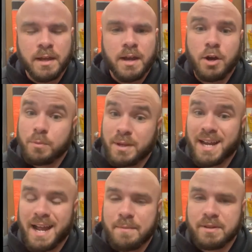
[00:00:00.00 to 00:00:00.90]
Hope you had
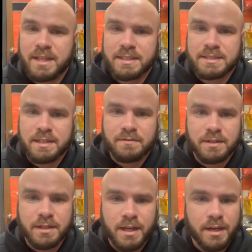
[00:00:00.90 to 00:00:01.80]
a happy
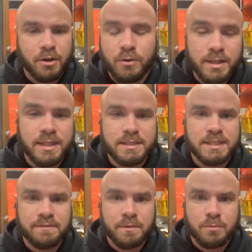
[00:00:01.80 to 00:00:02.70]
Thanksgiving and a great
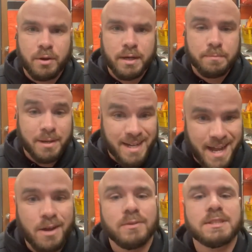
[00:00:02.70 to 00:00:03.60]
Thanksgiving break, but
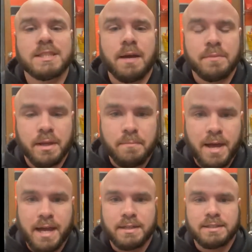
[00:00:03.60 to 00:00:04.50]
now it's time to get
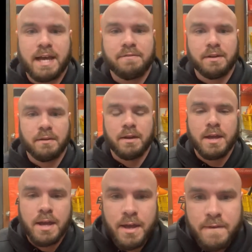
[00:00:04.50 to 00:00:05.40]
back to having
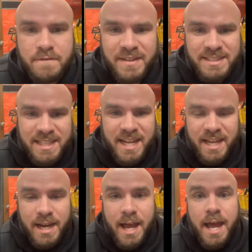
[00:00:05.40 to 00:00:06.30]
phys
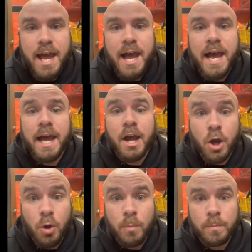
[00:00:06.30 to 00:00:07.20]
ed at home.